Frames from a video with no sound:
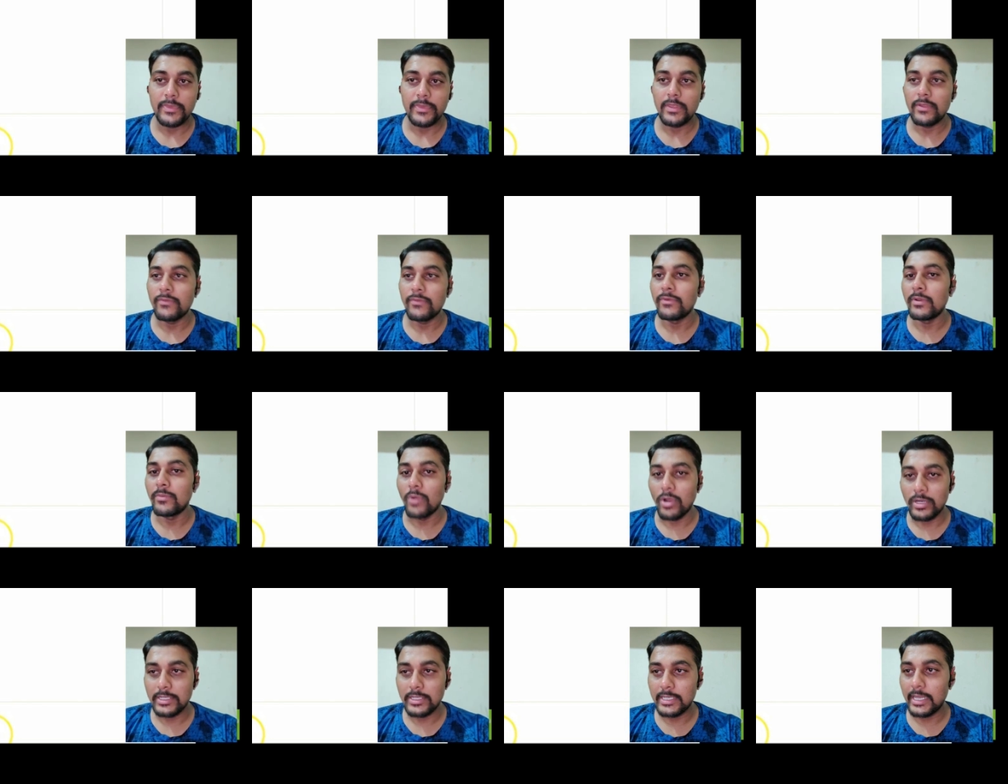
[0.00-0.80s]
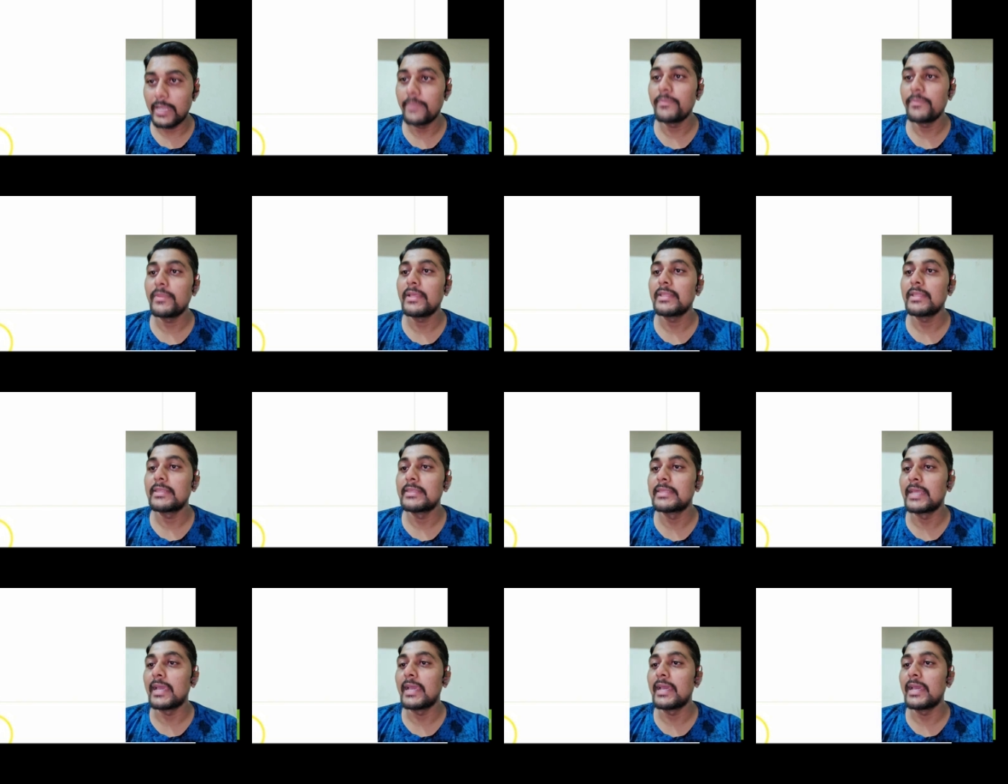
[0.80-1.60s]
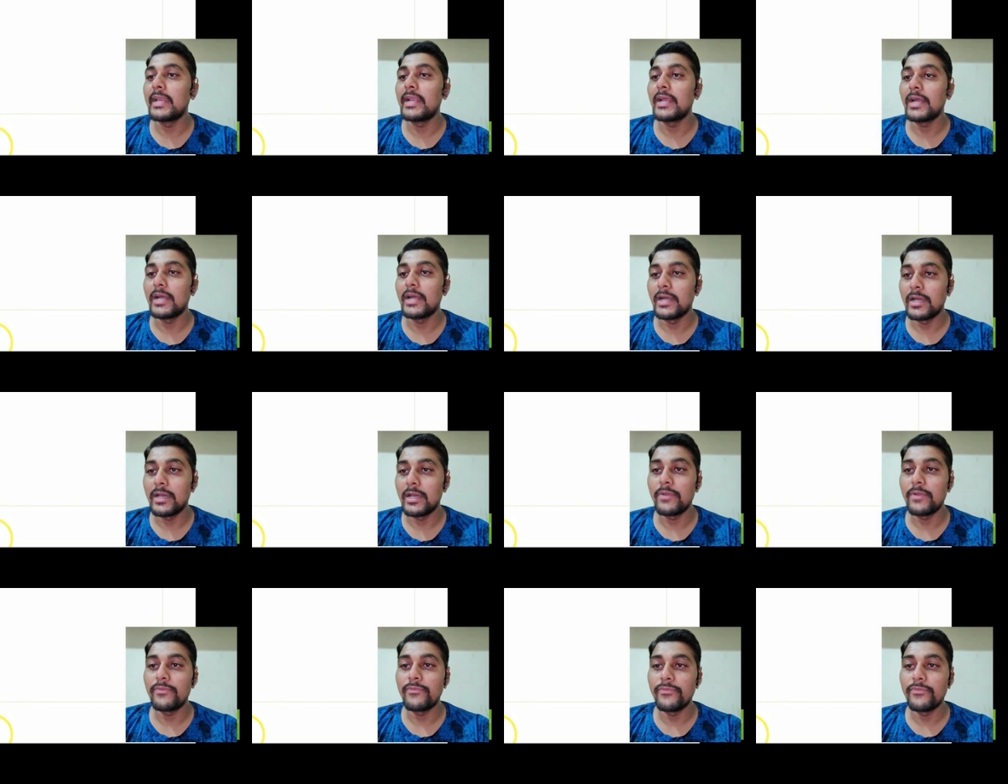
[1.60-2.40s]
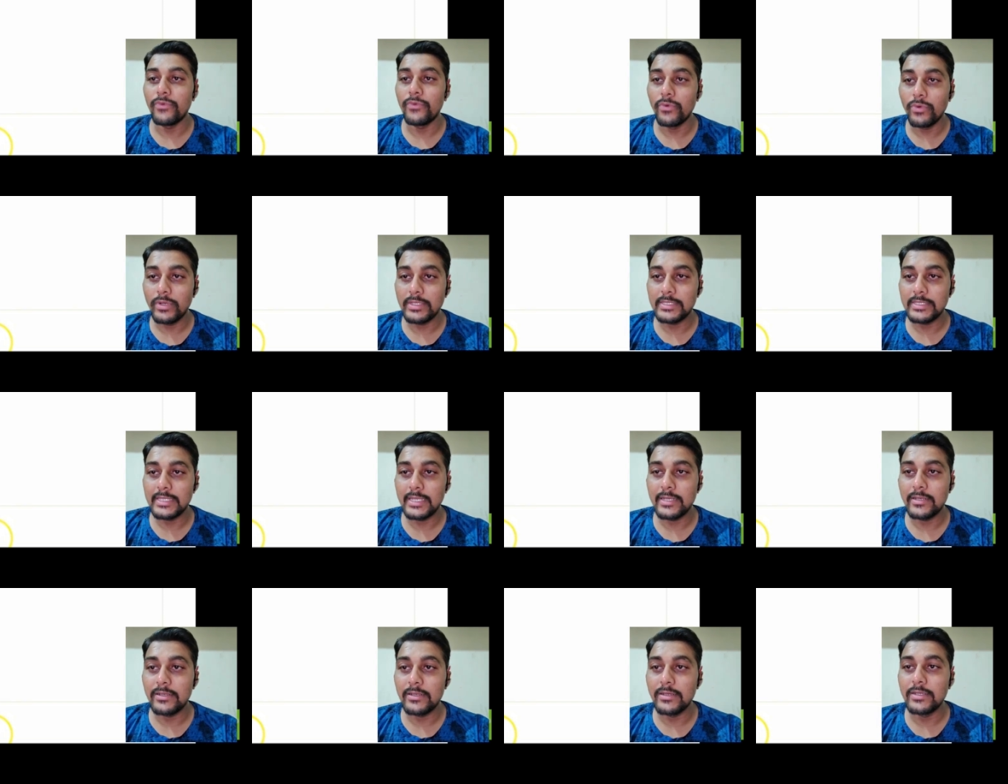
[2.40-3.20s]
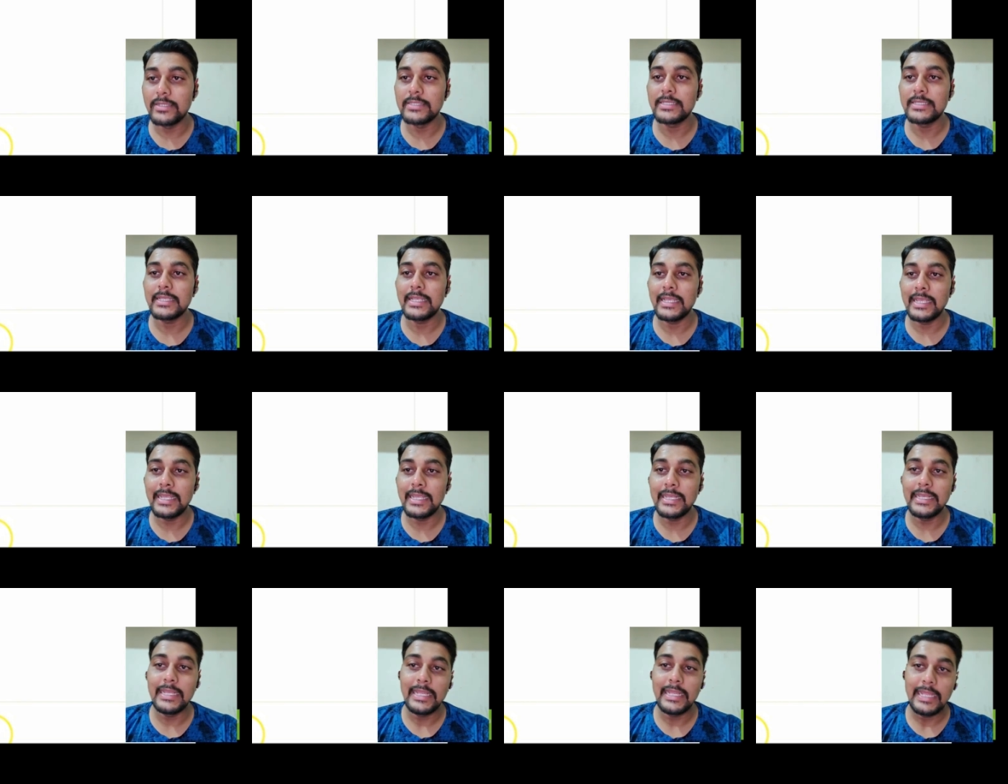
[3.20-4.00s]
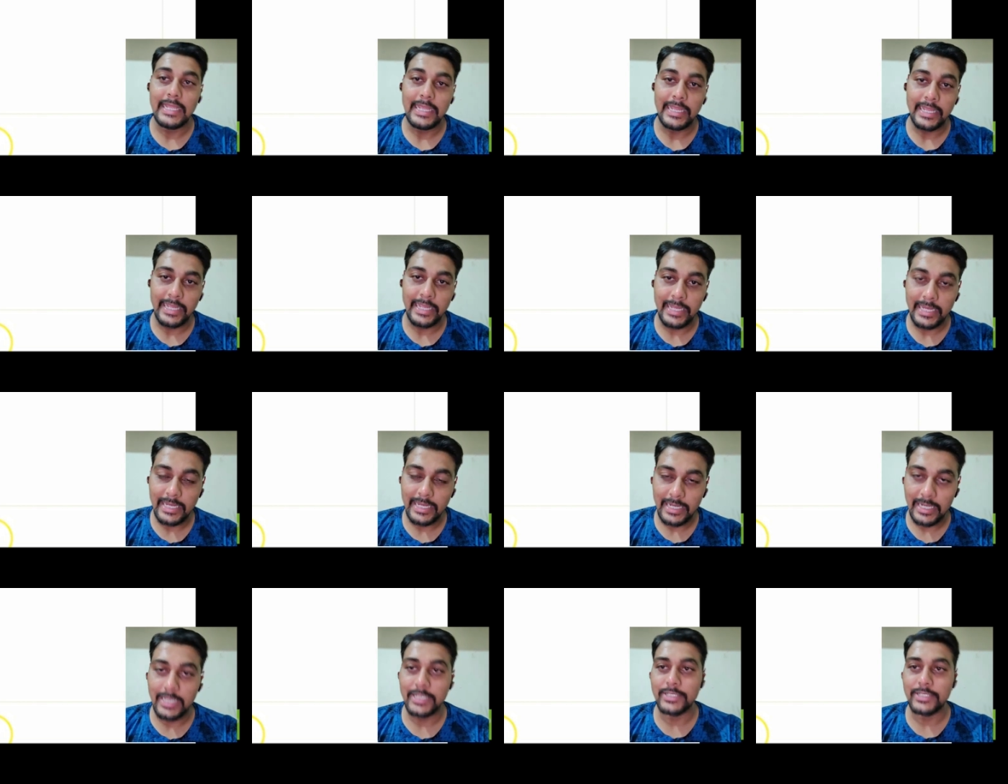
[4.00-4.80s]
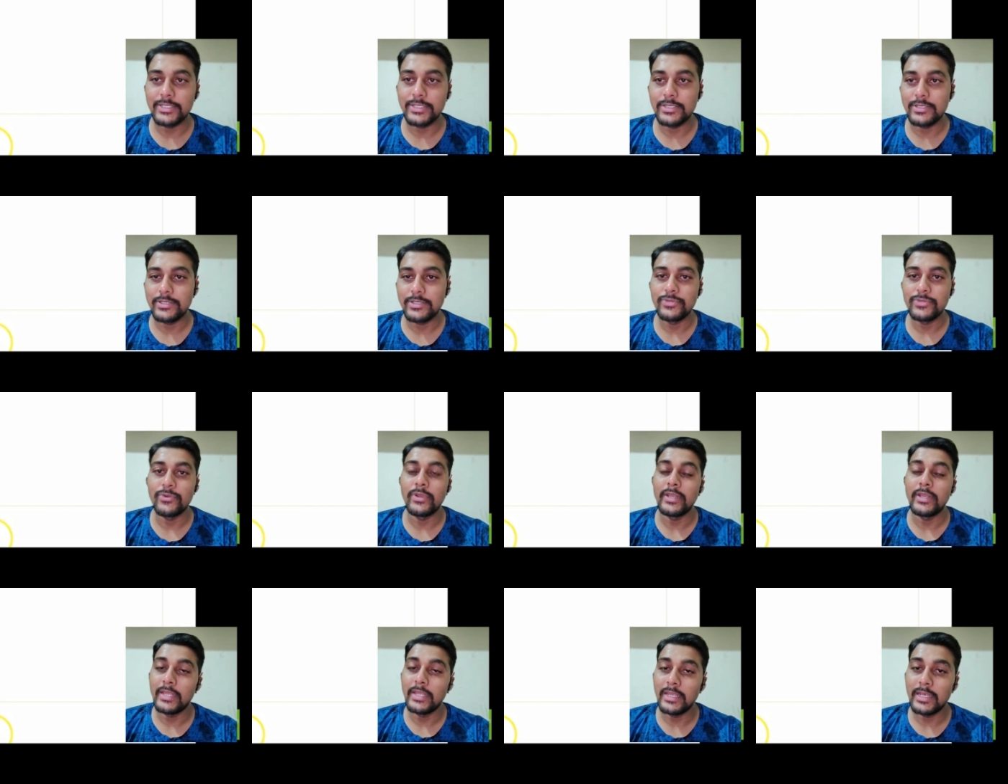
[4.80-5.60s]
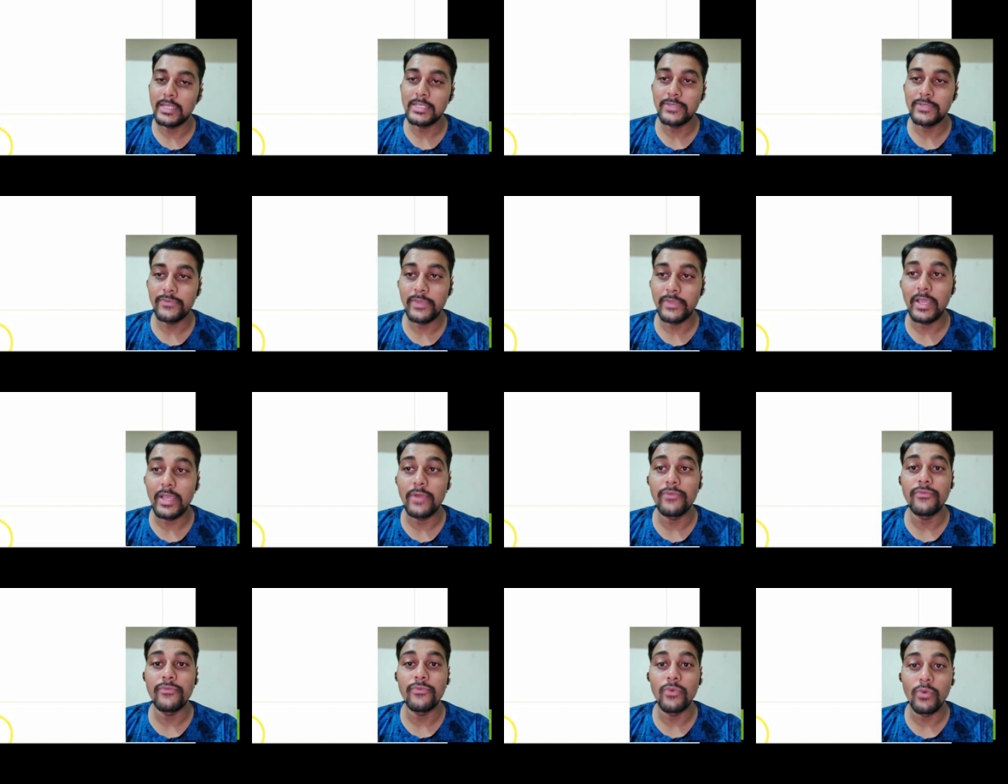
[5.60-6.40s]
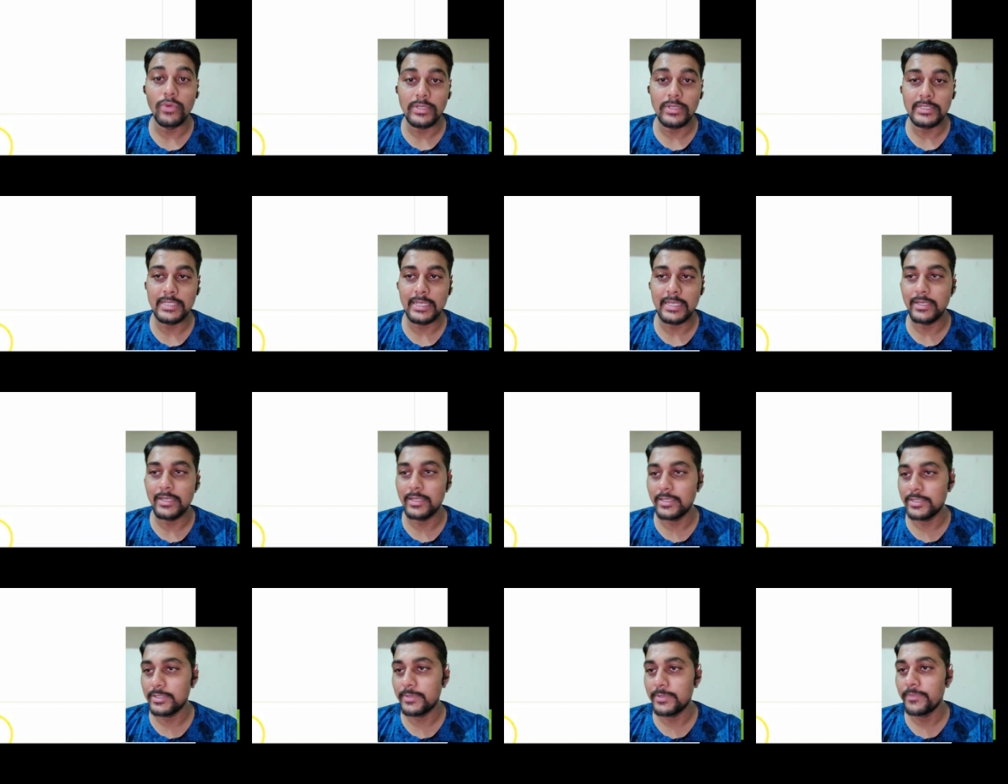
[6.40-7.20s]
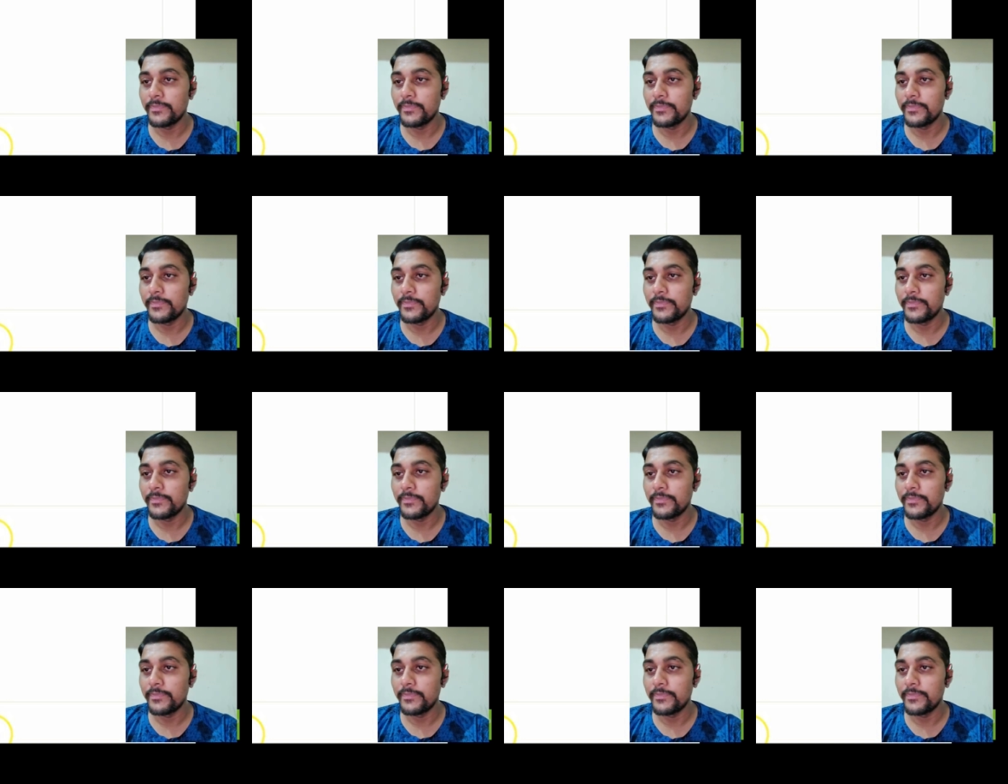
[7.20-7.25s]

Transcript: One more time. There are 4 genders in English. So in English we have 4 genders.